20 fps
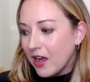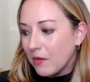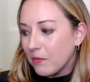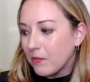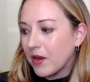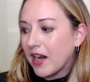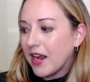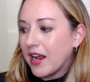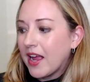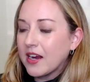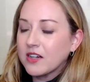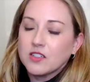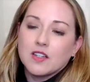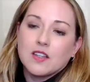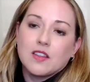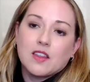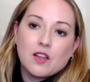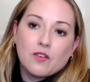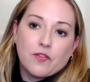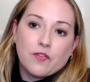But I actually
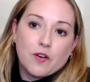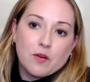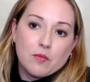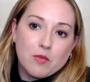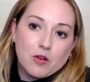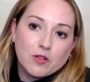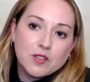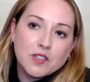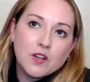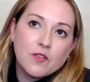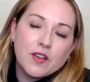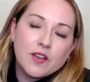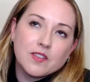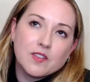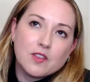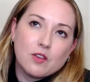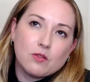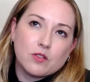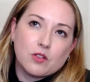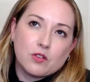think for most of us,
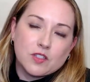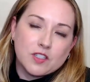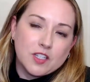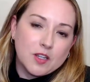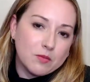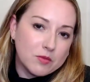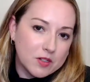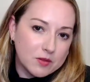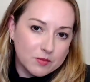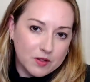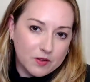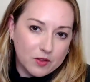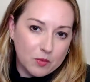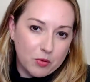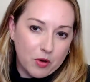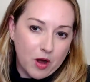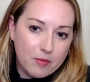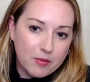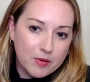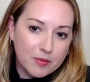those are symptoms of the
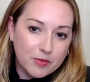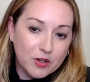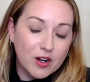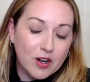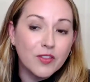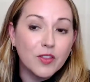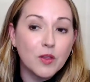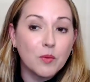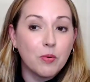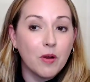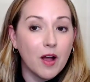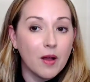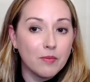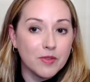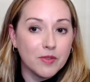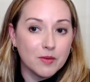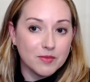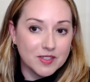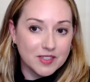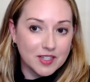problem. They're not the problem
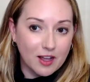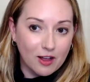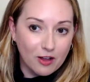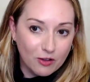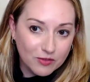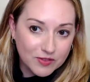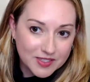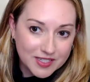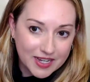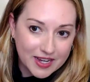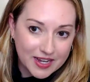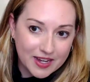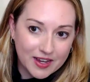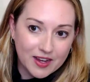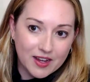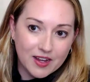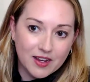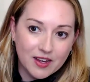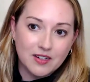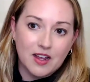themselves.
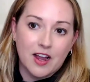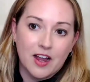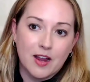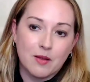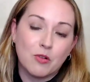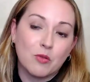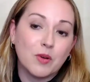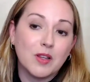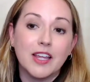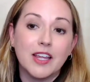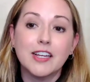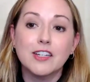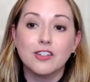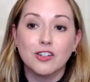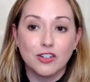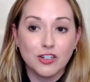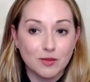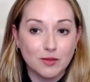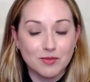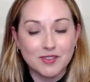And I'm a
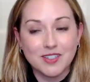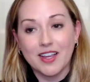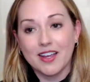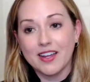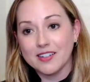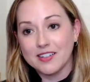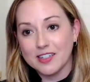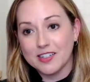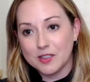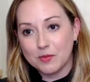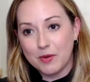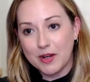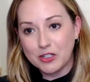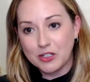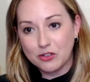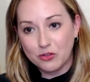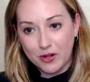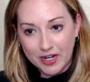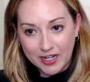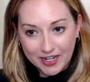relationship scientist by
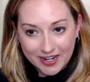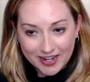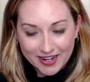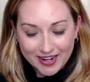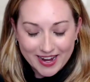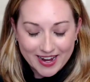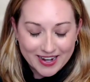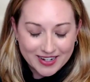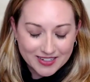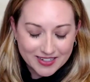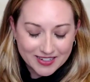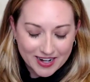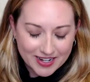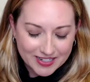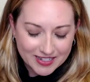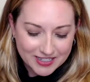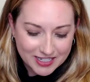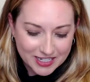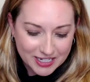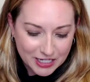training, and I
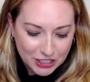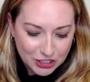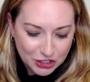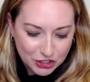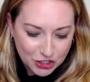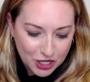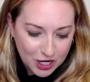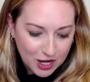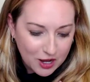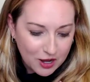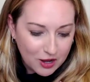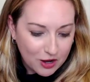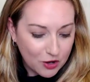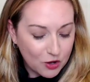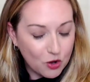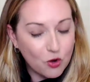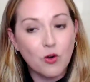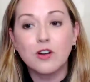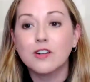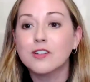teach a
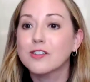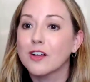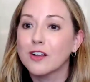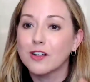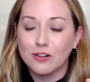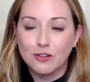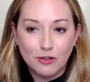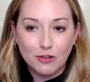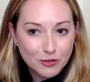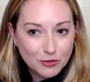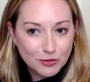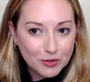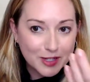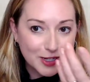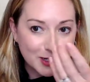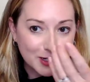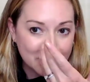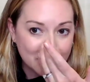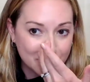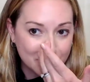course on close
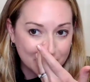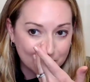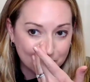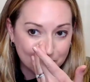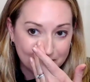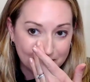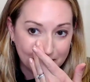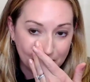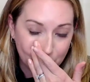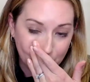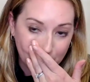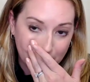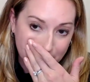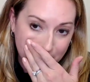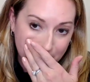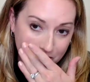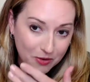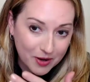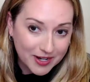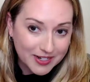relationships at
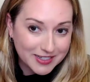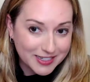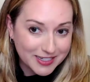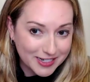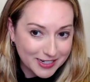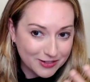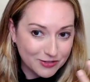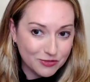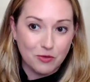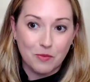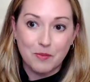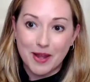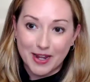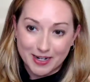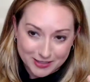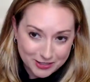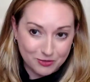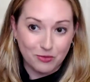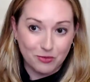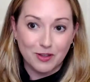NYU. I teach
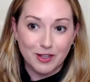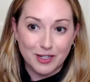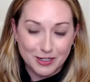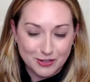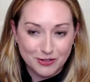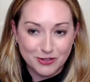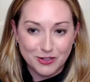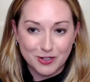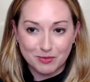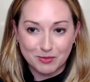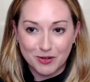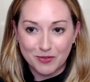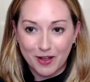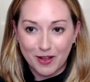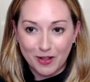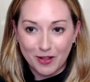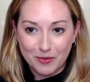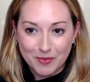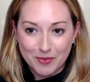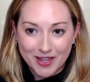romantic relationship
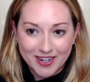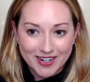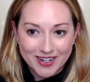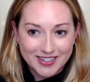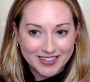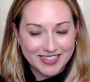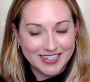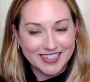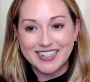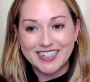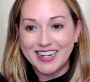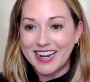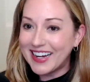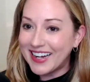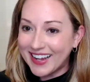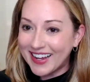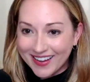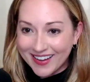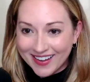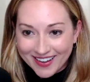development. I teach
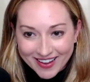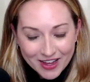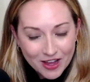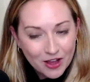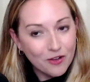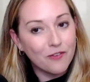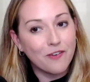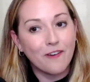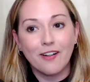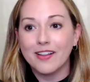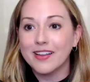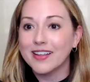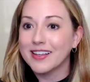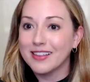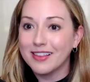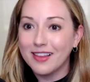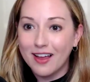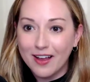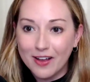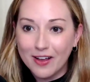dating, falling in
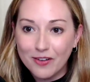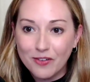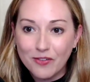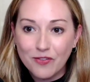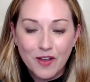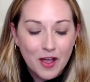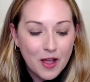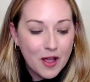love,